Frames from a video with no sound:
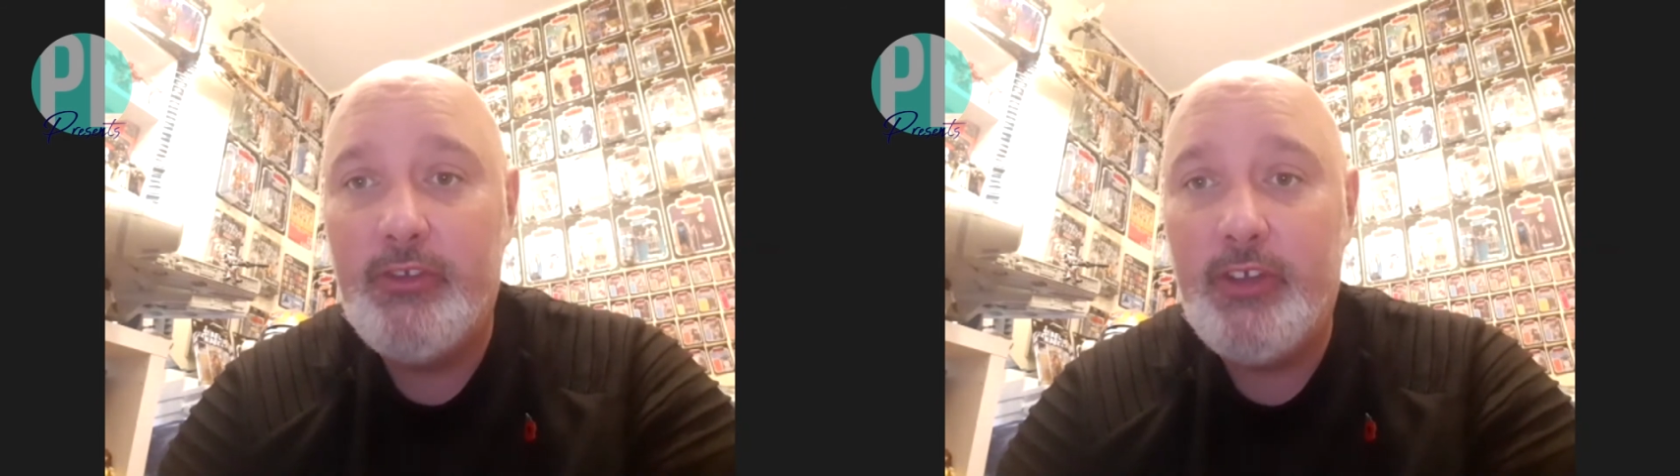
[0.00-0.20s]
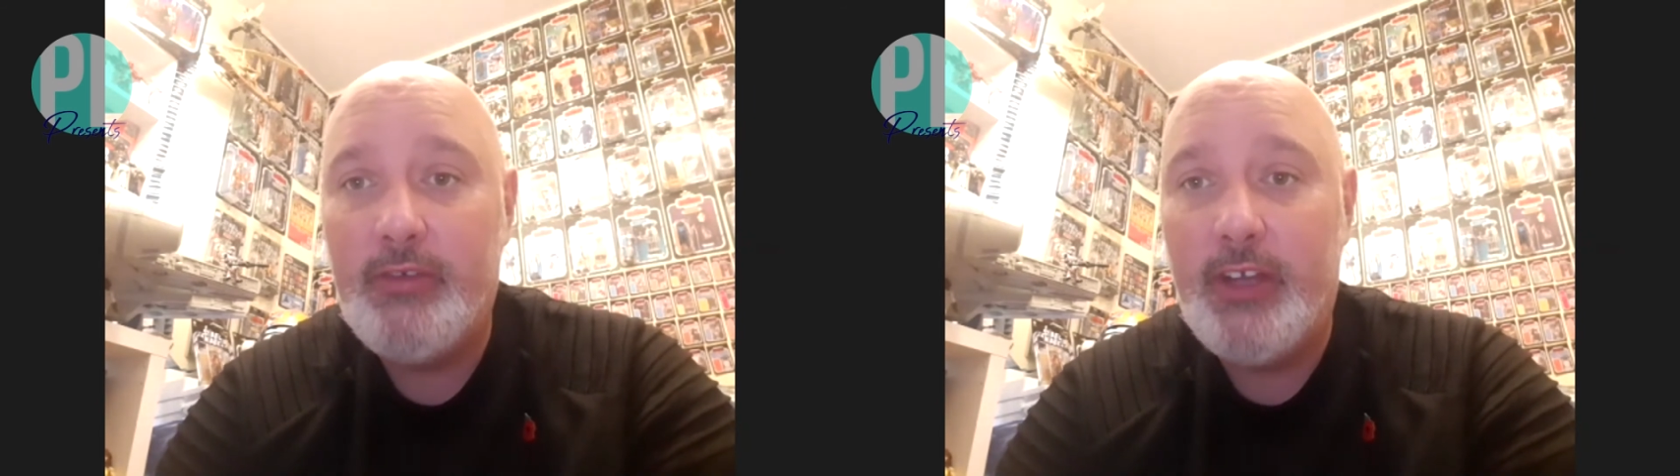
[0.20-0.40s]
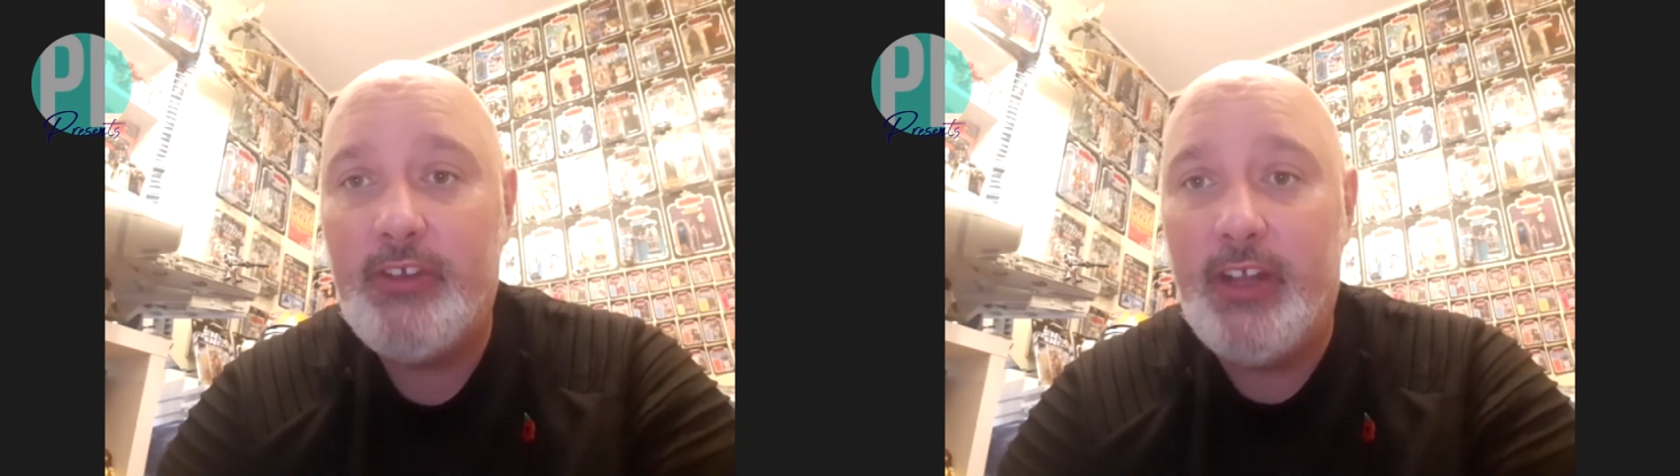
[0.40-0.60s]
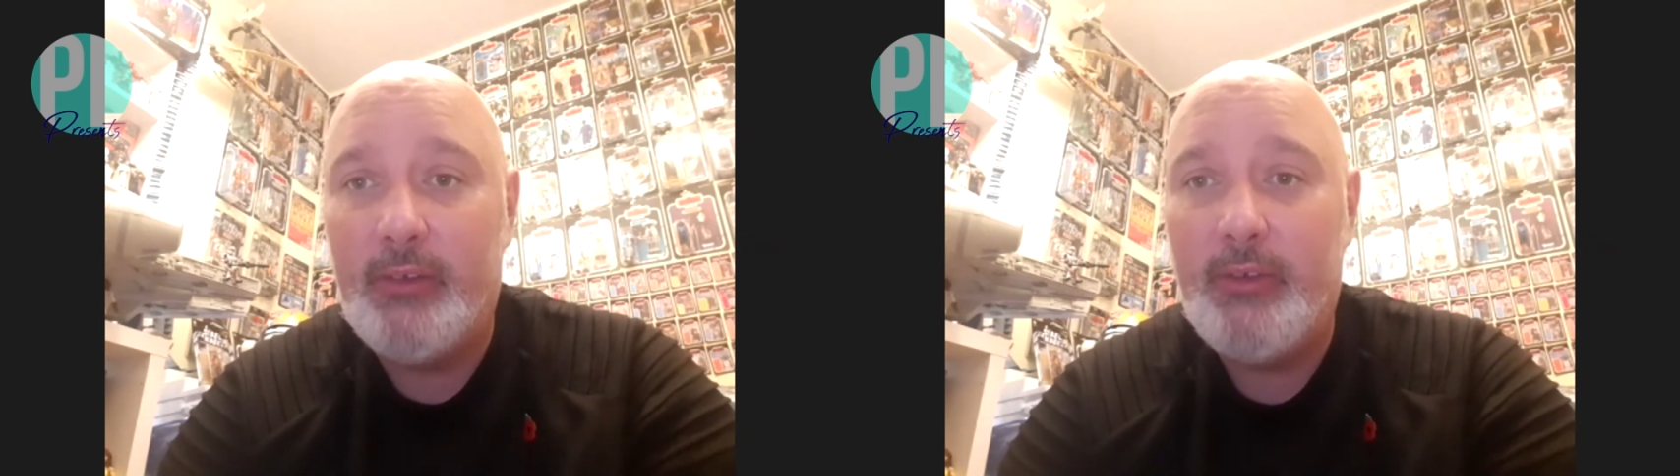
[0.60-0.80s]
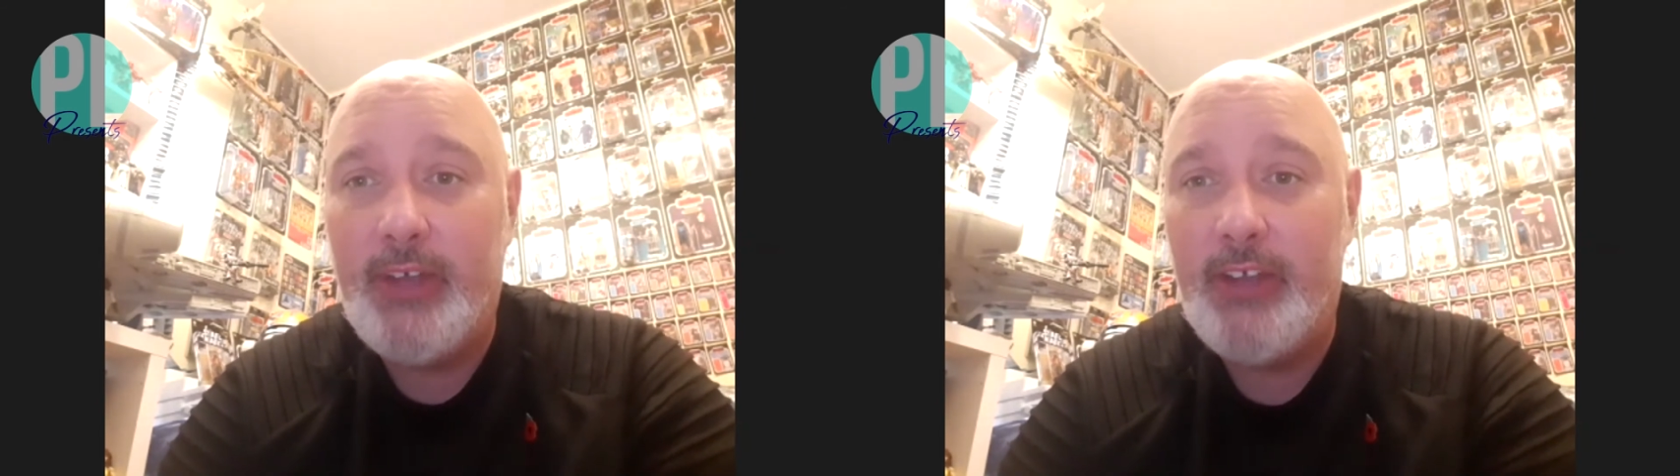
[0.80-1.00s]
the wrestling.
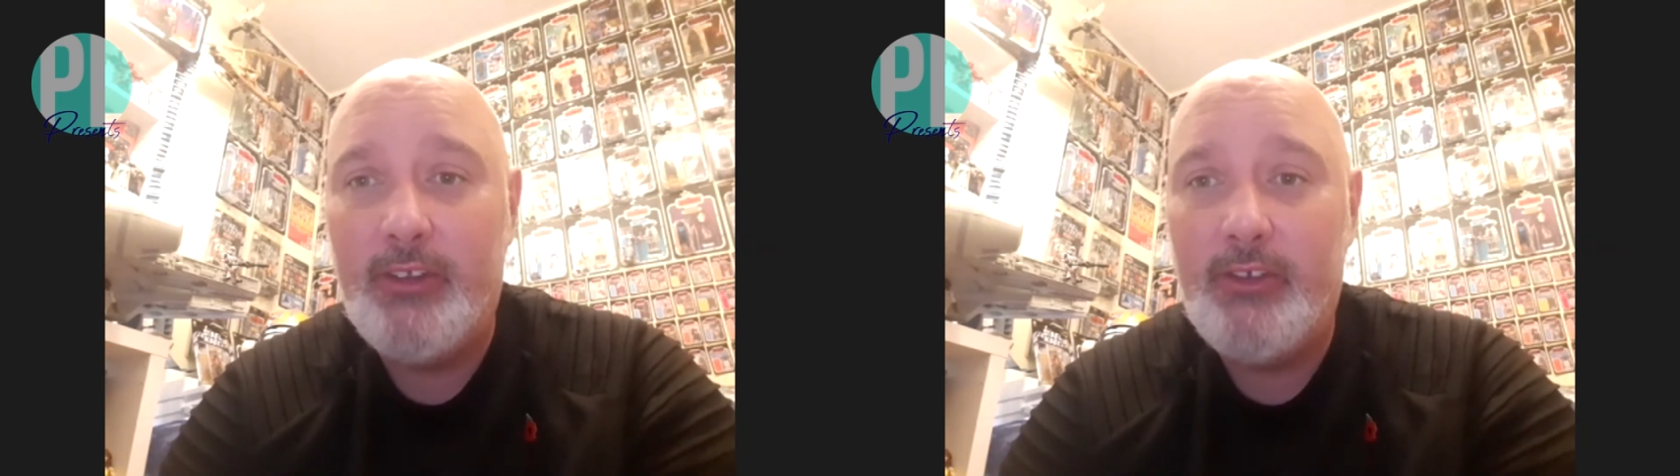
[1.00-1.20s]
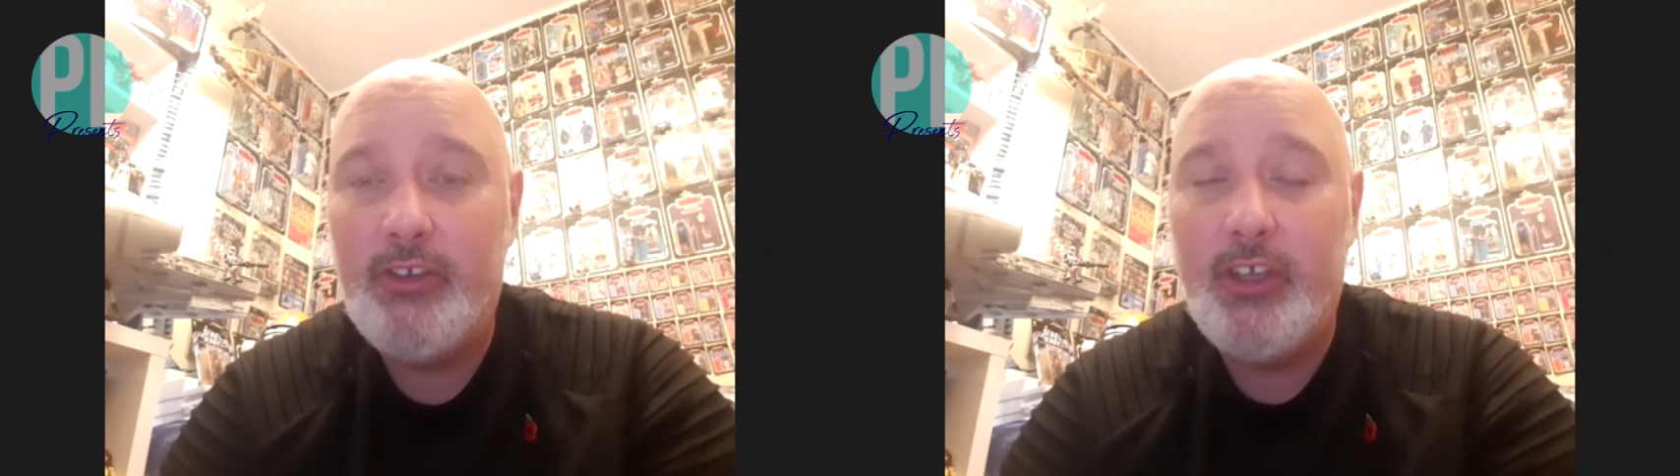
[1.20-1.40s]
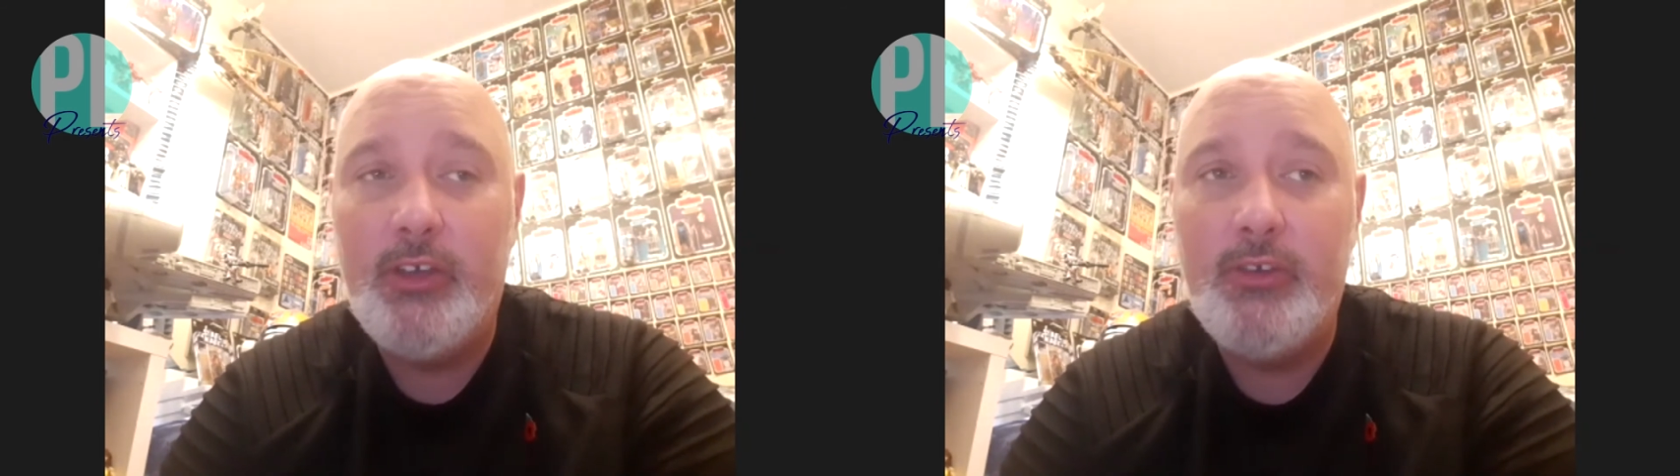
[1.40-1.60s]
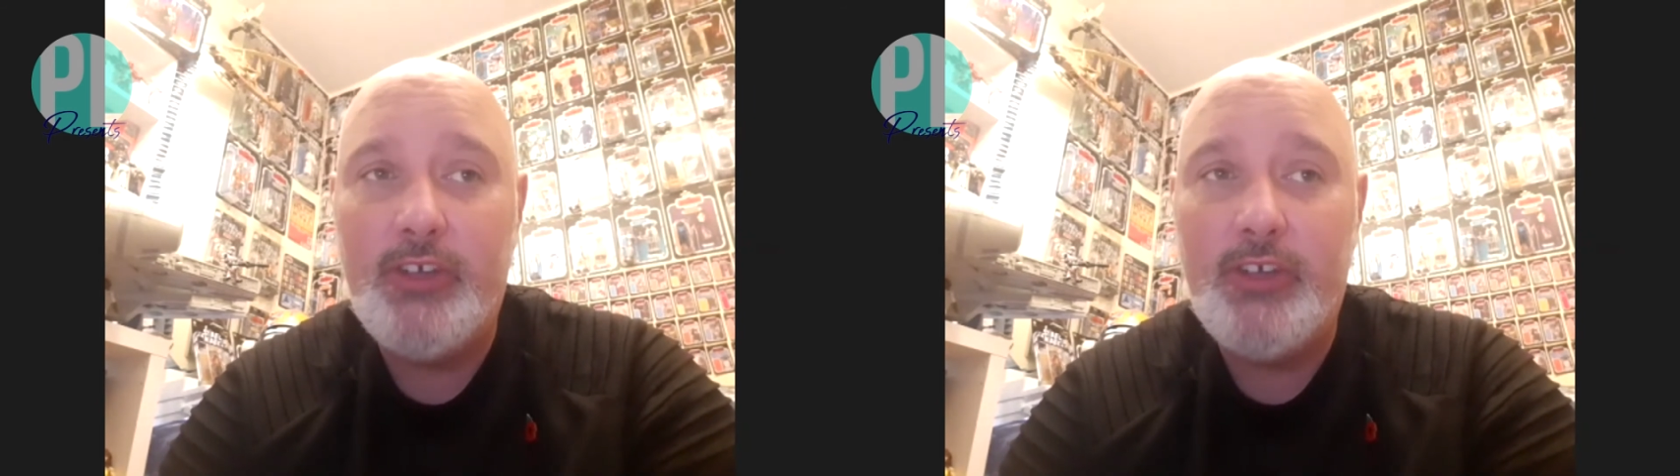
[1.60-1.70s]
Wrestling is huge.